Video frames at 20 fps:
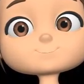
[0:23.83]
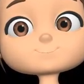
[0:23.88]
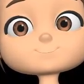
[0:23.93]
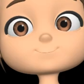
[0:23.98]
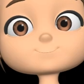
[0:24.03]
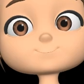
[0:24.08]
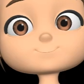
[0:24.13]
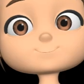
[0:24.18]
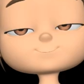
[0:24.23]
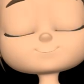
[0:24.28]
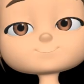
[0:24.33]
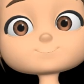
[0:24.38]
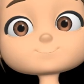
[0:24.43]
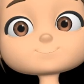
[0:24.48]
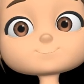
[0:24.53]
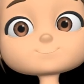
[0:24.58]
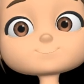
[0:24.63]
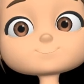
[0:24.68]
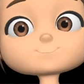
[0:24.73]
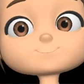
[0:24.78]

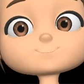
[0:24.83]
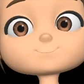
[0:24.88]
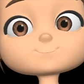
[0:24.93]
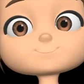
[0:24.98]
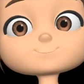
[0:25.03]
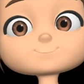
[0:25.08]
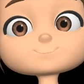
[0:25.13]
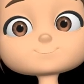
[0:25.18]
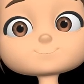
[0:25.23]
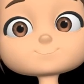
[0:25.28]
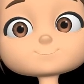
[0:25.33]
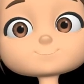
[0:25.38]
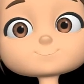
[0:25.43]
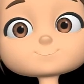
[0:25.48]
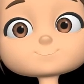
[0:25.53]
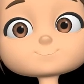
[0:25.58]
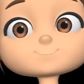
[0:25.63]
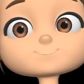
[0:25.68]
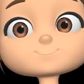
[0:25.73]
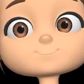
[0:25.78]

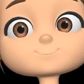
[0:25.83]
(silent)